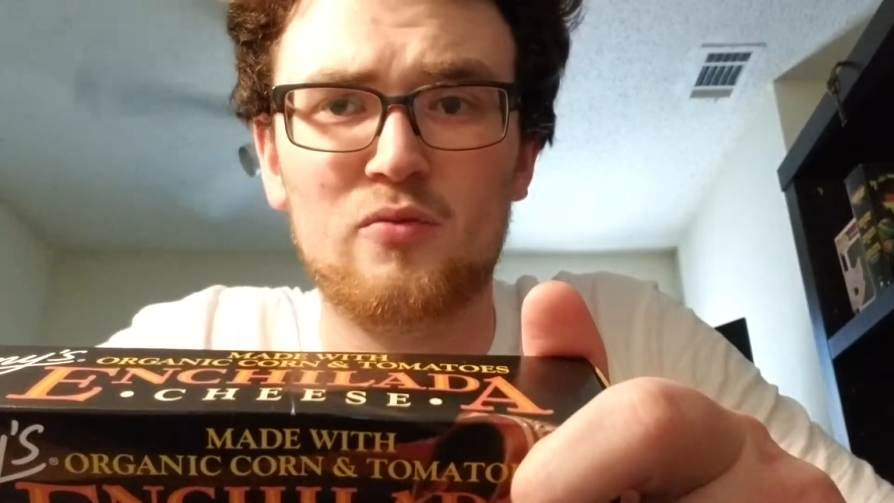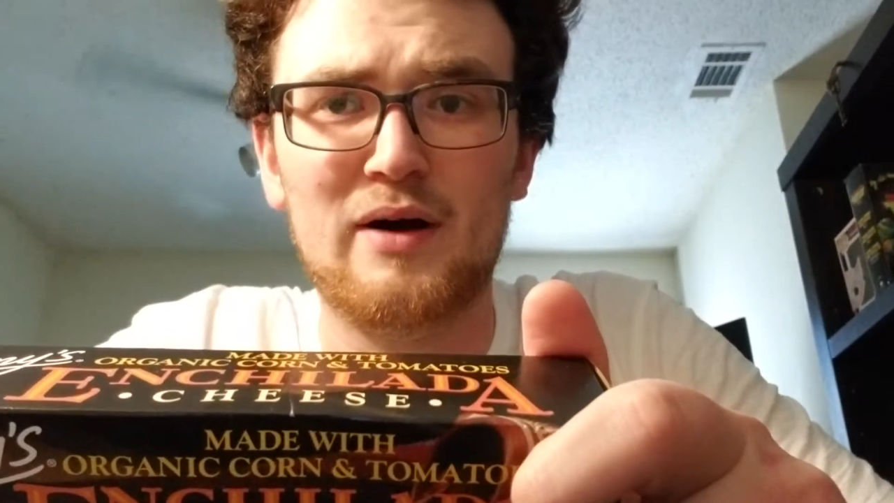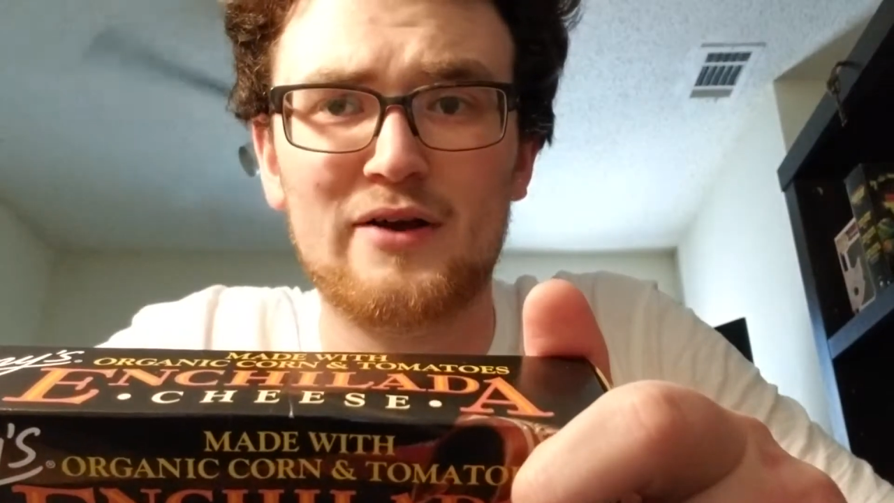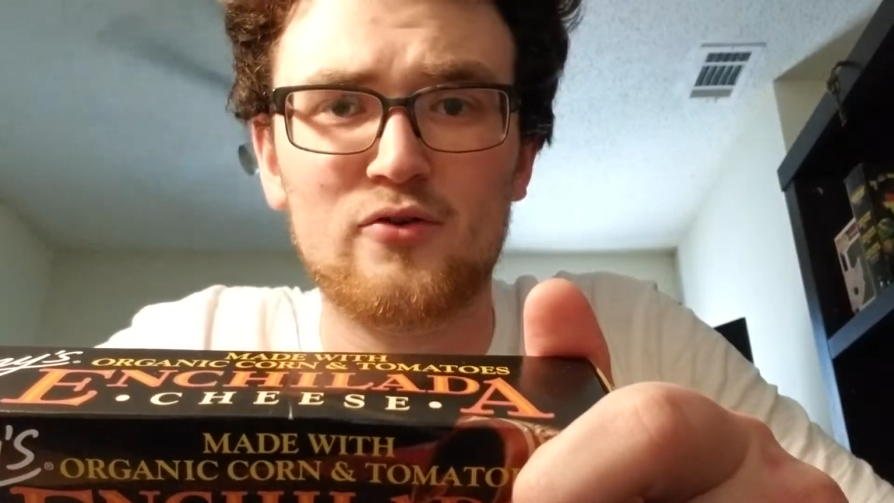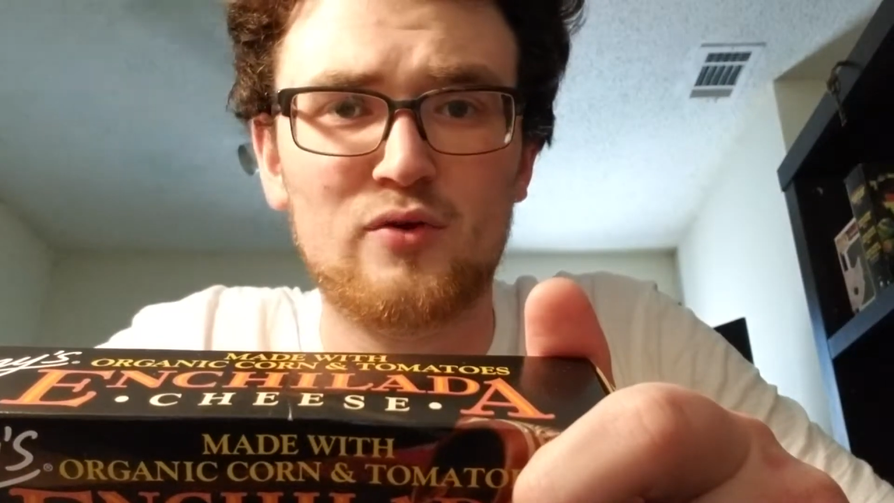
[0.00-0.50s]

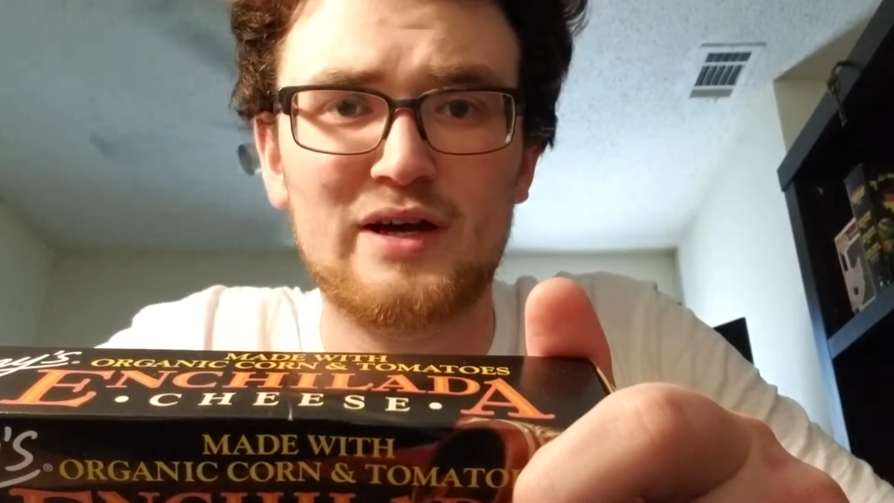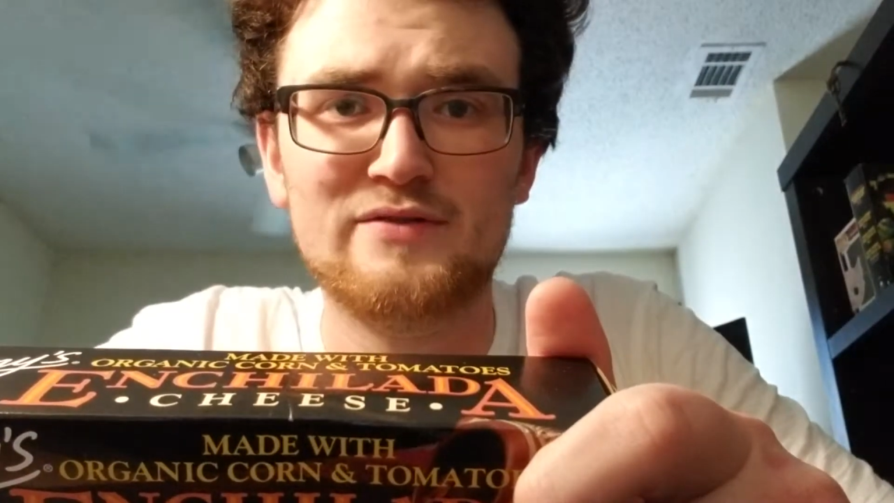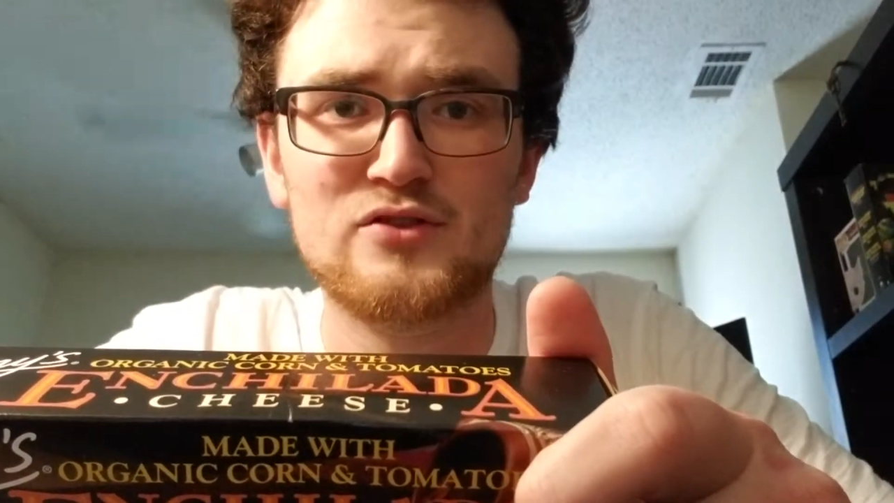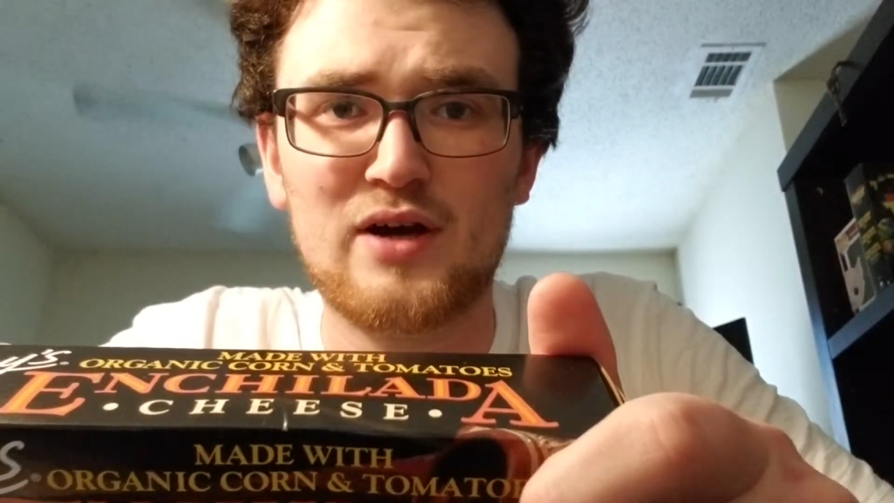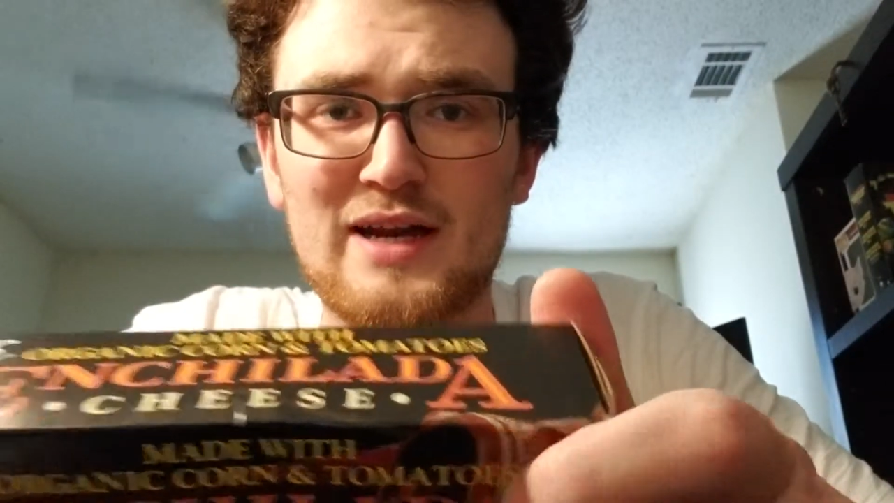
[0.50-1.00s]
microwave
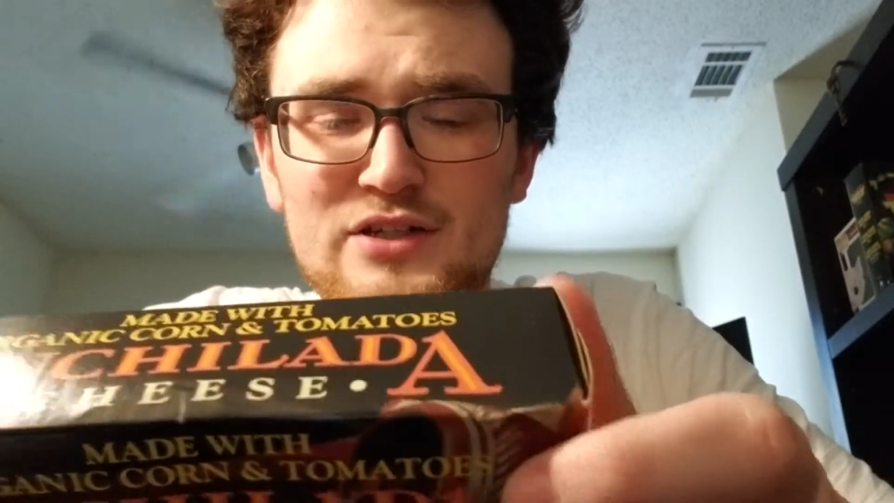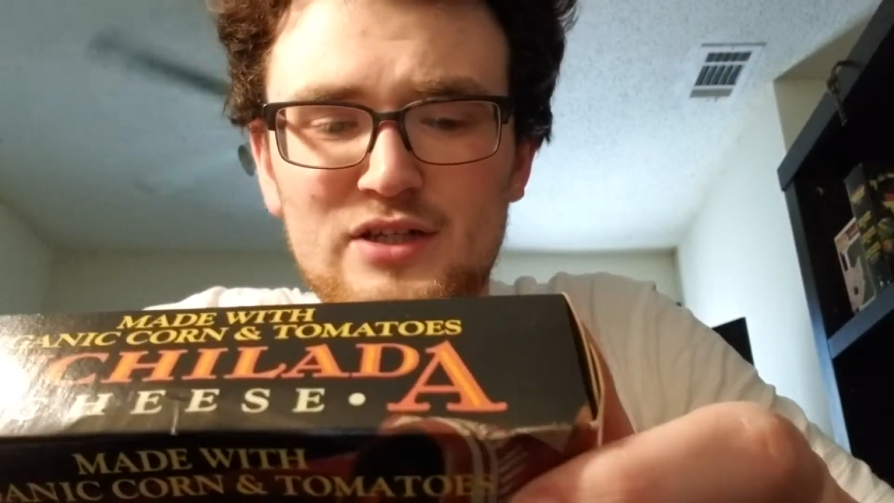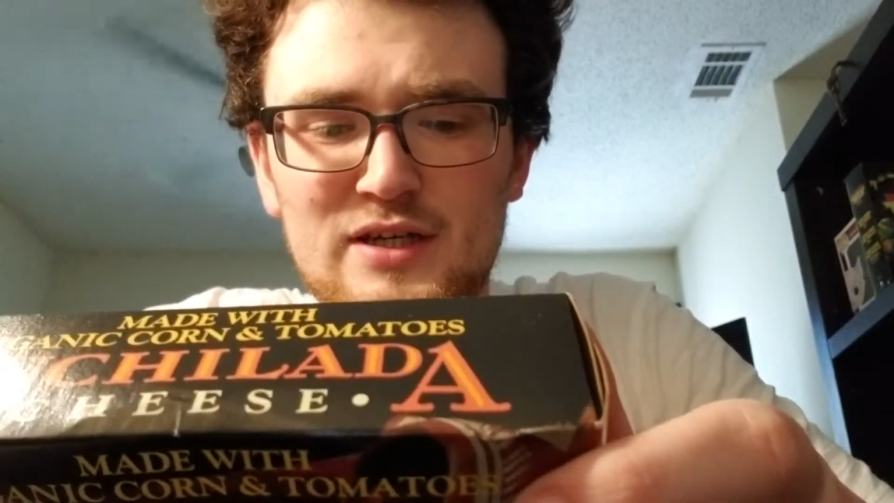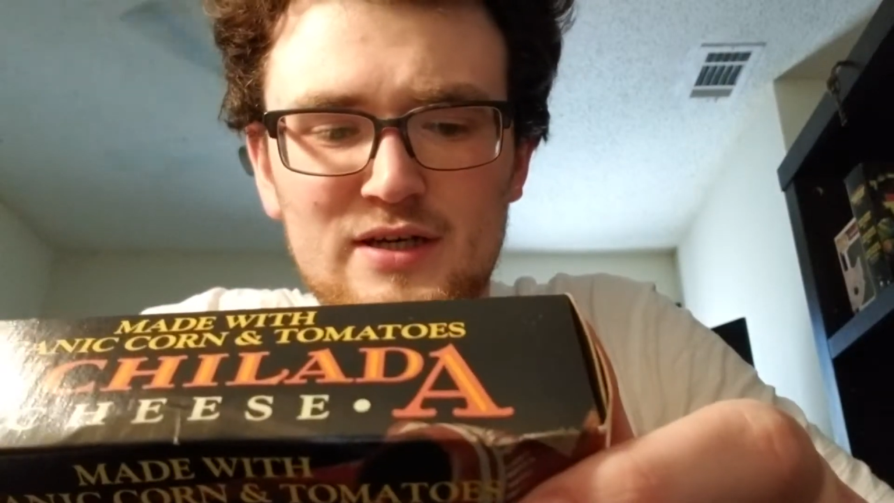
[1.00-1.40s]
strategy.